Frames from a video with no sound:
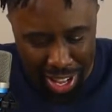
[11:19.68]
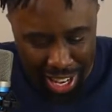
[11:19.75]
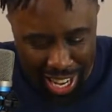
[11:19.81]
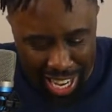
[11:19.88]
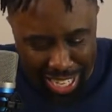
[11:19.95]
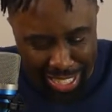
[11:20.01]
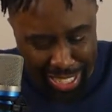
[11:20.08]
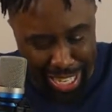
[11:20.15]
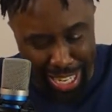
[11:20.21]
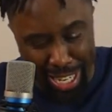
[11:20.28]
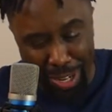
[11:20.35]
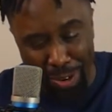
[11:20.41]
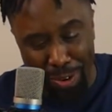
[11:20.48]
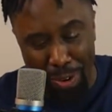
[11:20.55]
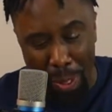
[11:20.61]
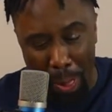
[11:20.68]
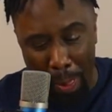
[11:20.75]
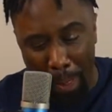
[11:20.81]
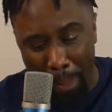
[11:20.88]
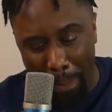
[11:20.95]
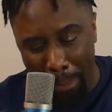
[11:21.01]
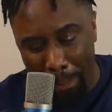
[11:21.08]
Like I said, though,
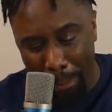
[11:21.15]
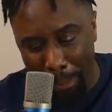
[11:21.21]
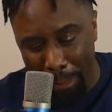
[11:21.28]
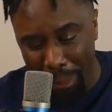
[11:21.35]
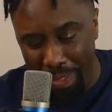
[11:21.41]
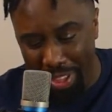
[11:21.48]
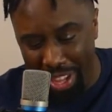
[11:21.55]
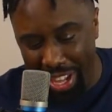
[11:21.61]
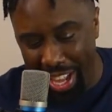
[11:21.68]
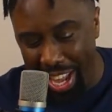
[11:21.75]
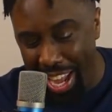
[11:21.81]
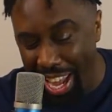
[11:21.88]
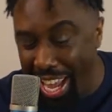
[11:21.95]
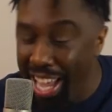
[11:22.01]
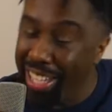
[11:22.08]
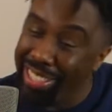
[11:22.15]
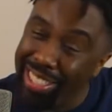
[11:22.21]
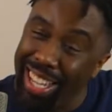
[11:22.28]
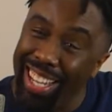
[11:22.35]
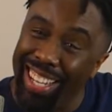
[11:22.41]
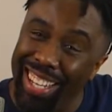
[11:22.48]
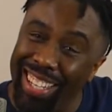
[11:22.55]

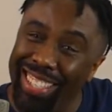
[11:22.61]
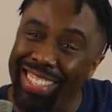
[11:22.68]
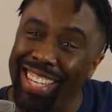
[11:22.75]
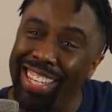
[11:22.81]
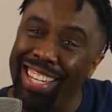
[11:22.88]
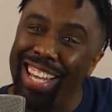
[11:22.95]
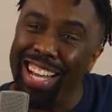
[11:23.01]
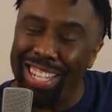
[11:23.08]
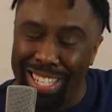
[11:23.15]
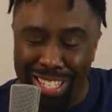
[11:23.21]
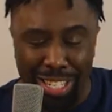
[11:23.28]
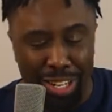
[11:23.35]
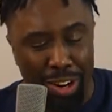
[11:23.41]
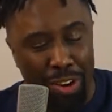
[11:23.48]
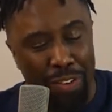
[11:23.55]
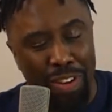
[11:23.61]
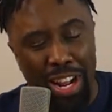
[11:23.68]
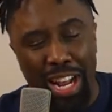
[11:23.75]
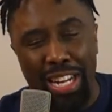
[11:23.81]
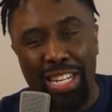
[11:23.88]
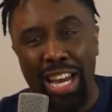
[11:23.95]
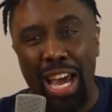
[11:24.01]
it's getting interesting over
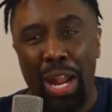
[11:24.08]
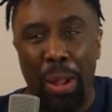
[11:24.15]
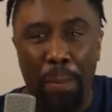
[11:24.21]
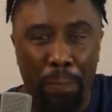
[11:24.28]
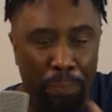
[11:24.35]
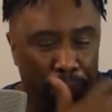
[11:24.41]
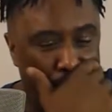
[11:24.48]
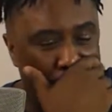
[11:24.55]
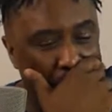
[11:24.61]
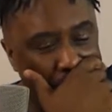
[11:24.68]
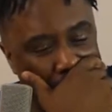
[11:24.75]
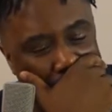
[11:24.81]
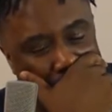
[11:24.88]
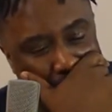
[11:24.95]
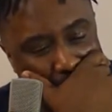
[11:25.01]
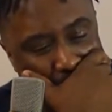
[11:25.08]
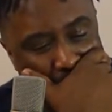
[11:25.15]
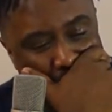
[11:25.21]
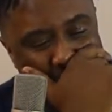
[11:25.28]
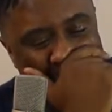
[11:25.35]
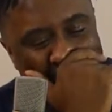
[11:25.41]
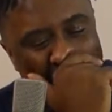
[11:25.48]
there in China. It really
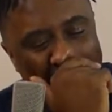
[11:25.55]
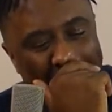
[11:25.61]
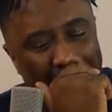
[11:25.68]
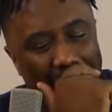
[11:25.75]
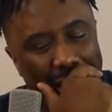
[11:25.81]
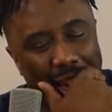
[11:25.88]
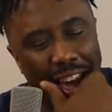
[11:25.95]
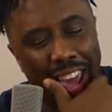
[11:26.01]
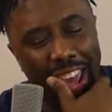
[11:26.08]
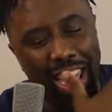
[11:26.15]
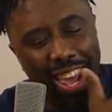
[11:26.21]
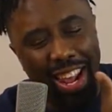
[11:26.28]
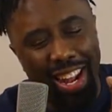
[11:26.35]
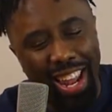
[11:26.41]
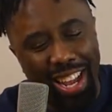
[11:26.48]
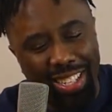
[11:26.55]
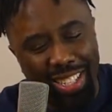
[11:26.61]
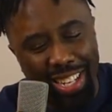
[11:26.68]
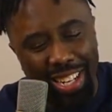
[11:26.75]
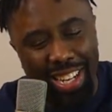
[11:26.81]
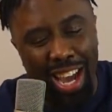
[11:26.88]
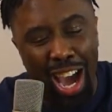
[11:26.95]
is. And like I
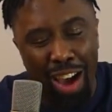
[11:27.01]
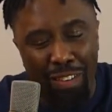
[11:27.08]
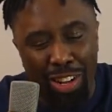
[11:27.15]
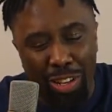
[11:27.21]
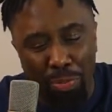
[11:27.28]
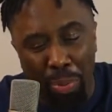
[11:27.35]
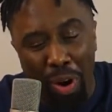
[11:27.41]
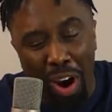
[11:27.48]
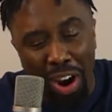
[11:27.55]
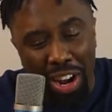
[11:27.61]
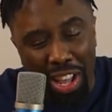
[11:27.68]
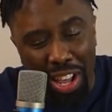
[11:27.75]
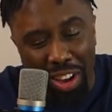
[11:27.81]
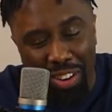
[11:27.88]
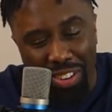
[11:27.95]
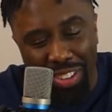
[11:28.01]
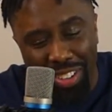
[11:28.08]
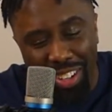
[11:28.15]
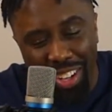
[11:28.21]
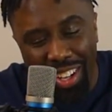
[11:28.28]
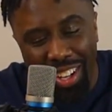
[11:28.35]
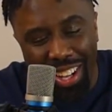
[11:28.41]
said, the Communist Party, yo,
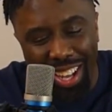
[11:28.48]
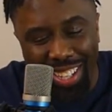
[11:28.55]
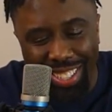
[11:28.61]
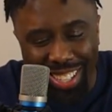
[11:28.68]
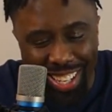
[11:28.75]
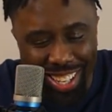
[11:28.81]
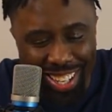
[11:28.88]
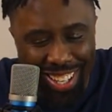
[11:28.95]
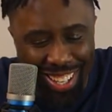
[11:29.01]
like I said,